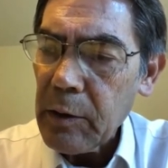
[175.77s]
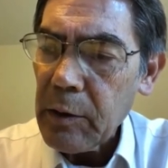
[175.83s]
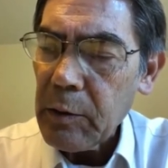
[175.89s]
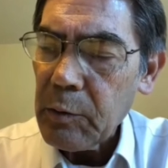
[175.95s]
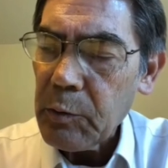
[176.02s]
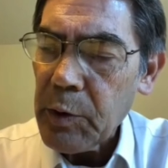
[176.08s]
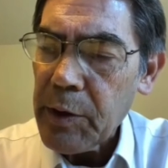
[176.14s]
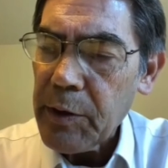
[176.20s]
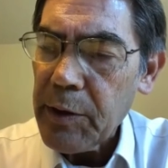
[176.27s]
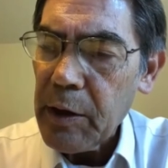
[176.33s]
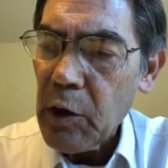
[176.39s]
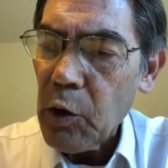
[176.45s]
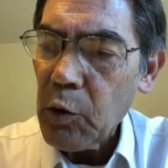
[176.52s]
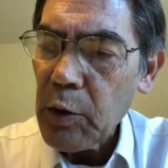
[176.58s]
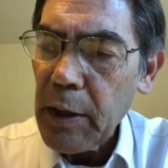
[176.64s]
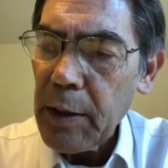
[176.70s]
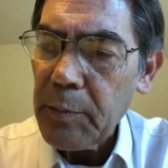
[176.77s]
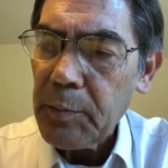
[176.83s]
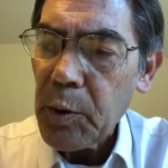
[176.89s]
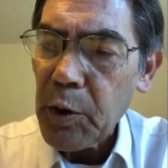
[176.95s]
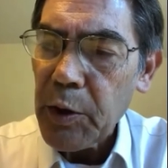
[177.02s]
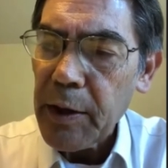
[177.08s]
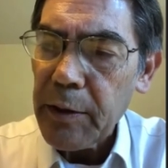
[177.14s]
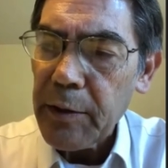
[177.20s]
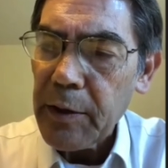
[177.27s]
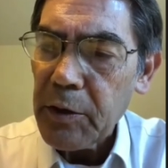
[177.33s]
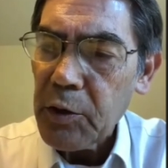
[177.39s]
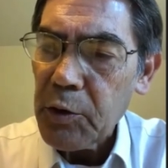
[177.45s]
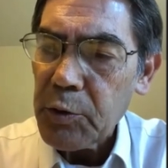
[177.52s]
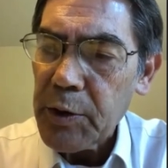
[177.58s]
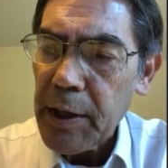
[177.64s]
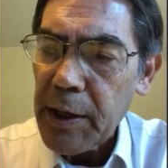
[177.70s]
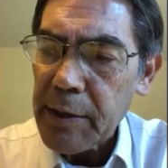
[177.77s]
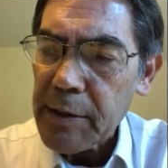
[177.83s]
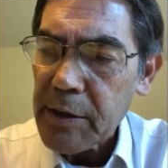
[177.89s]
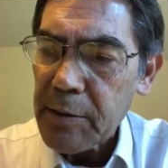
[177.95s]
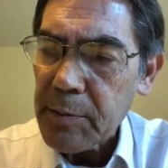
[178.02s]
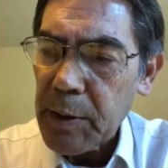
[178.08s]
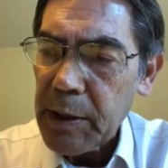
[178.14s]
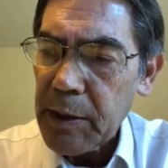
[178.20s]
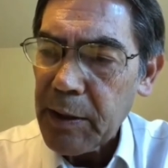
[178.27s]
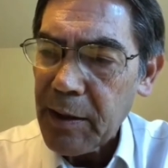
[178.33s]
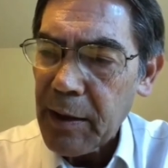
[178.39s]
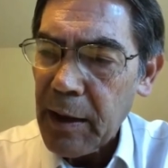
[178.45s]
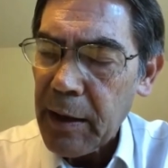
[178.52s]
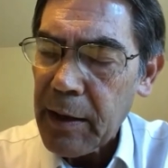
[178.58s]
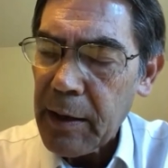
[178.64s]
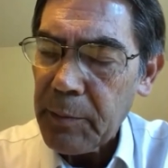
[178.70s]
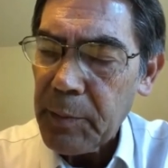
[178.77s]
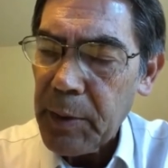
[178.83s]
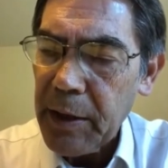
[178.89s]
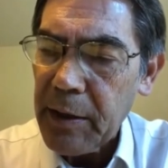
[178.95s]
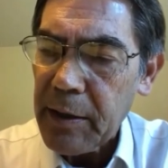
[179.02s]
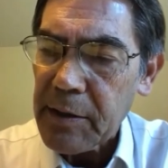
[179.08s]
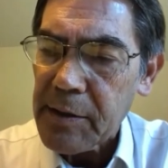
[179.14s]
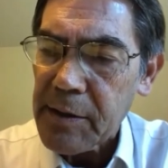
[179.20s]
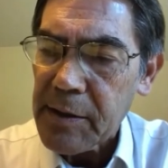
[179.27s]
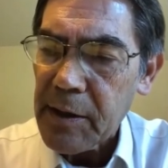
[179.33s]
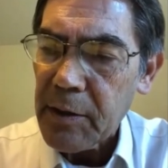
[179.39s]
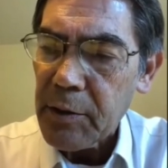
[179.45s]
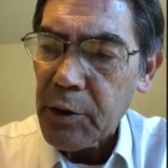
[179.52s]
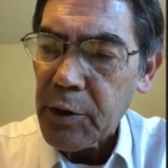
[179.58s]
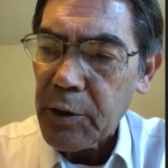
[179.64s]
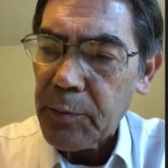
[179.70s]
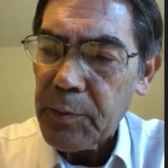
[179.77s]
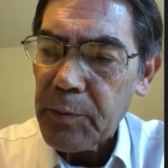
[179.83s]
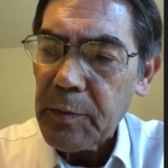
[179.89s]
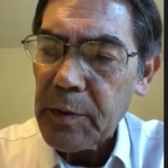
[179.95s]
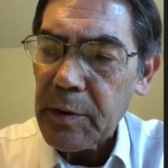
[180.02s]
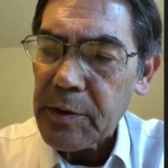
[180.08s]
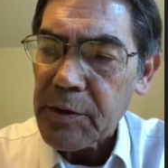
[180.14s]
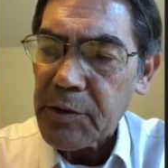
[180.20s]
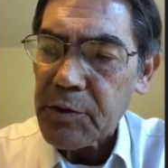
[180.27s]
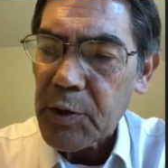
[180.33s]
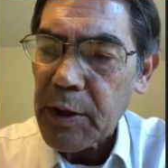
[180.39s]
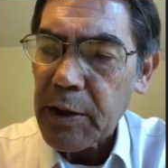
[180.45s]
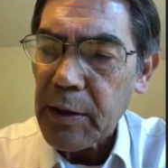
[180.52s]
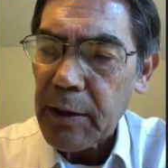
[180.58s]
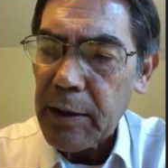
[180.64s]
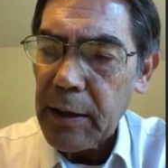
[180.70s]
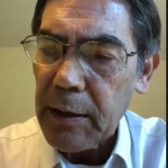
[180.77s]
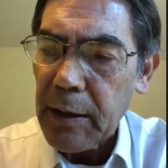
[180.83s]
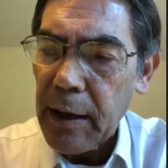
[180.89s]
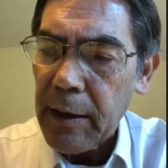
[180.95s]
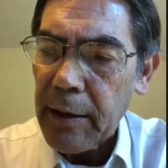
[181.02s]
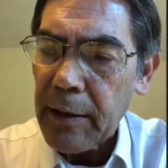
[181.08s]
with the only book in the New Testament that can be considered strictly an